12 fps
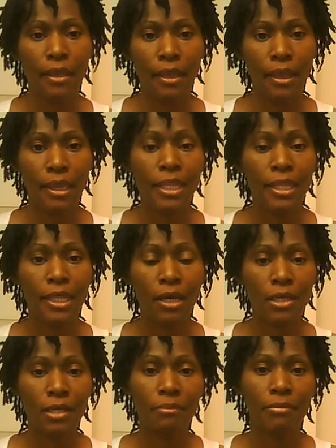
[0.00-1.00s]
and then I'll
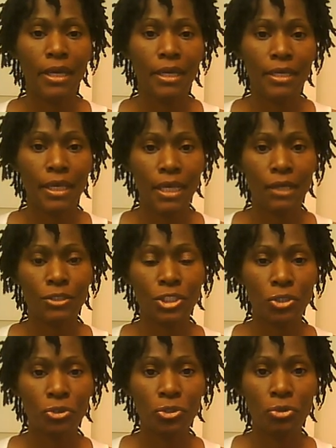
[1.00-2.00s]
come back and I'll
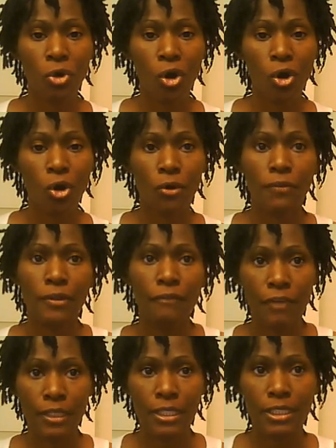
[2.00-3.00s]
show you all the
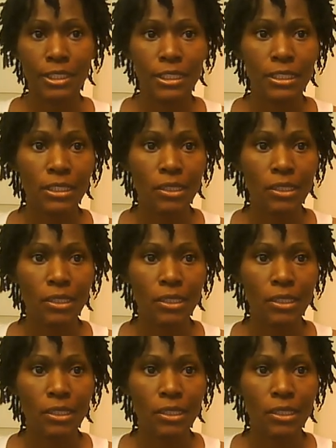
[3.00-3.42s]
finishing